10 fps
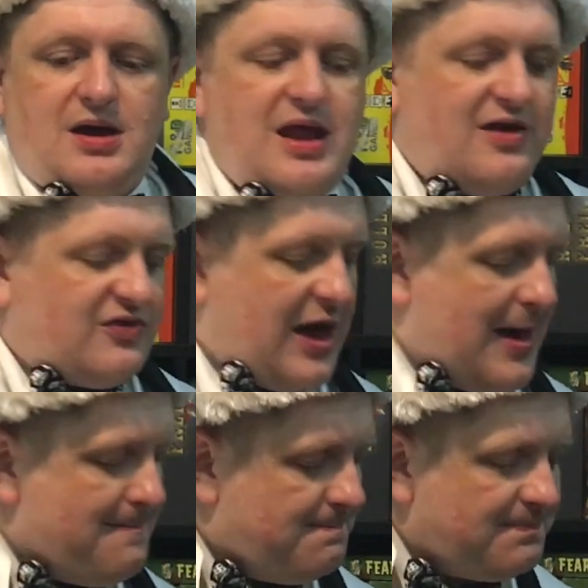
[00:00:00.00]
Next
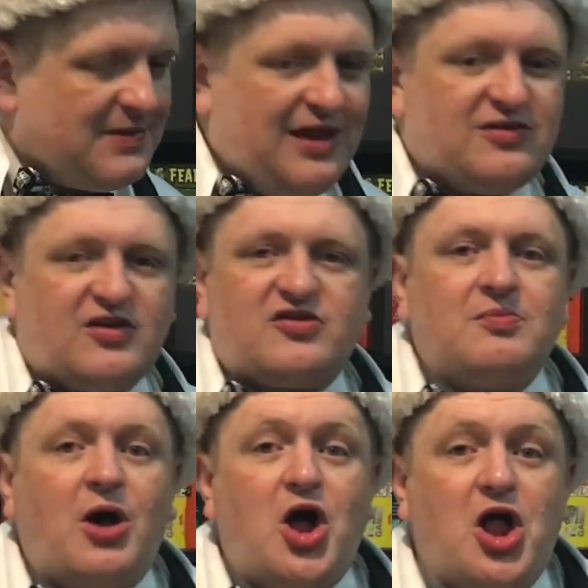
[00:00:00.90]
game is a
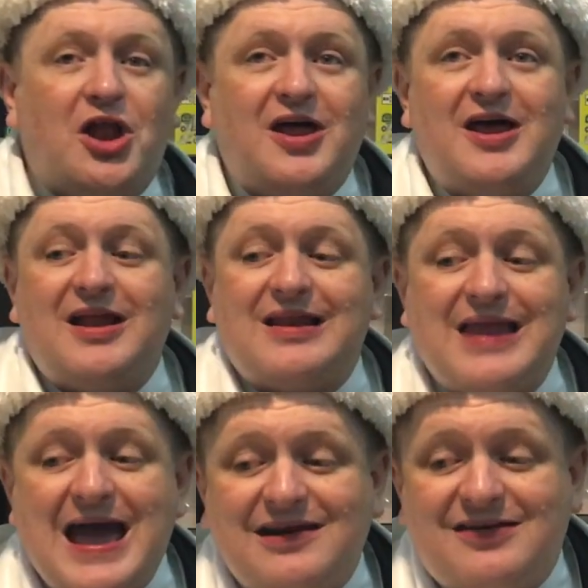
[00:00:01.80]
small,
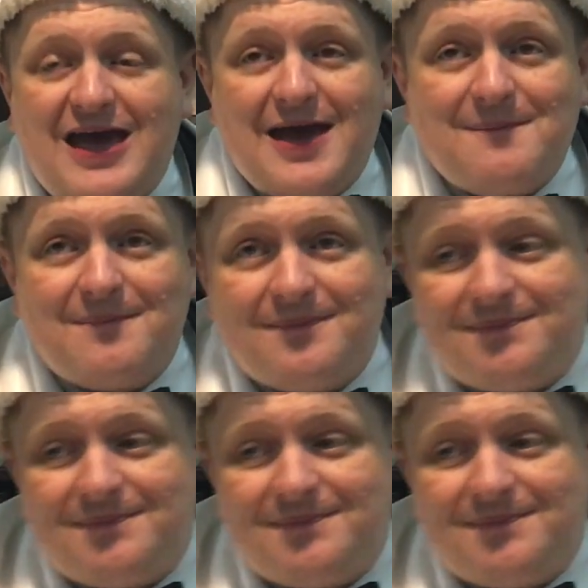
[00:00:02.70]
light game.